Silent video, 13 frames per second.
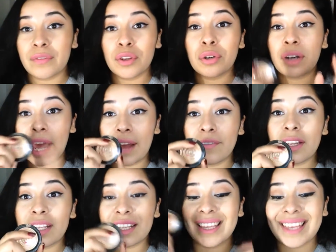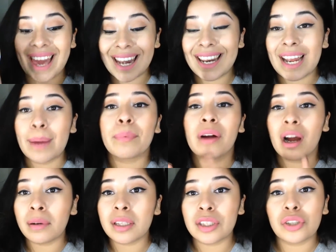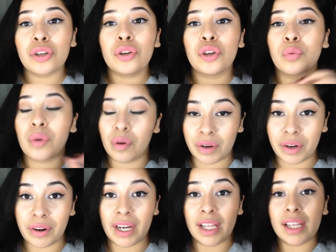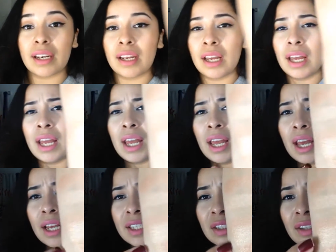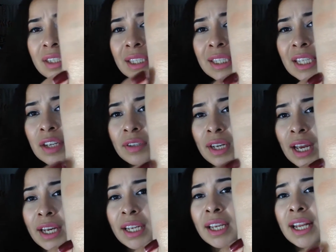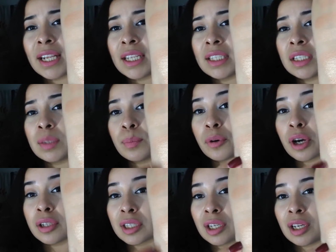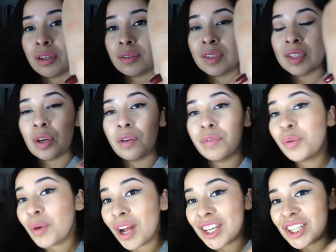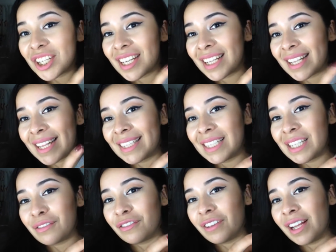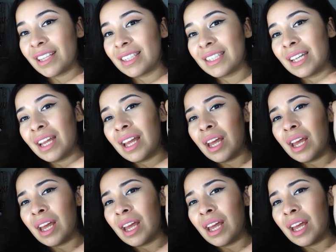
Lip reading: If you don't have it, get it. I promise you, you won't regret it. So this is Gilded Honey and this is Bronze Glow. So if you're watching, that's the difference.